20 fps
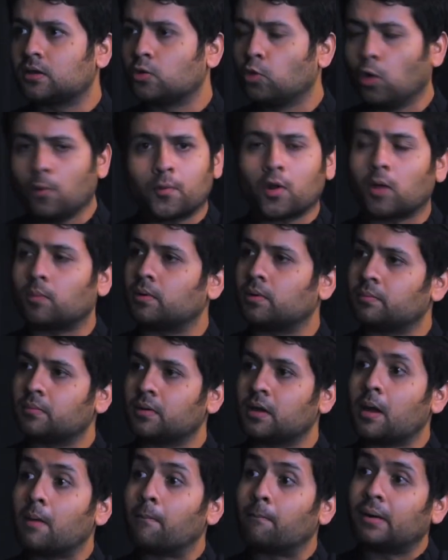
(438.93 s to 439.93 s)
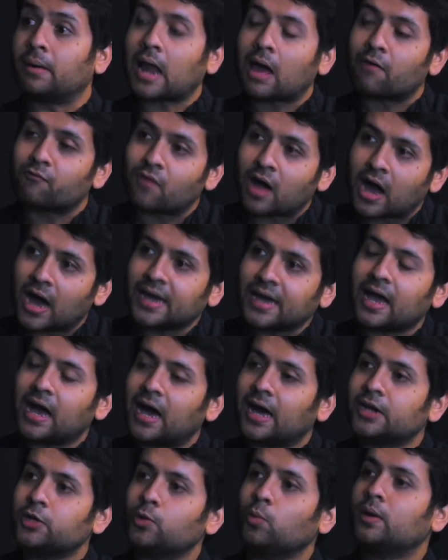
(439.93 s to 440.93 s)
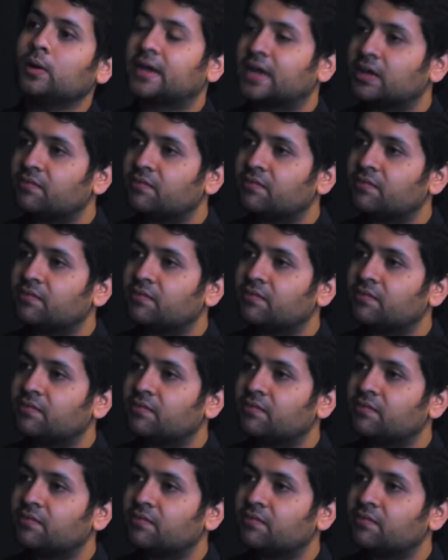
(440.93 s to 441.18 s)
No problem. But why are you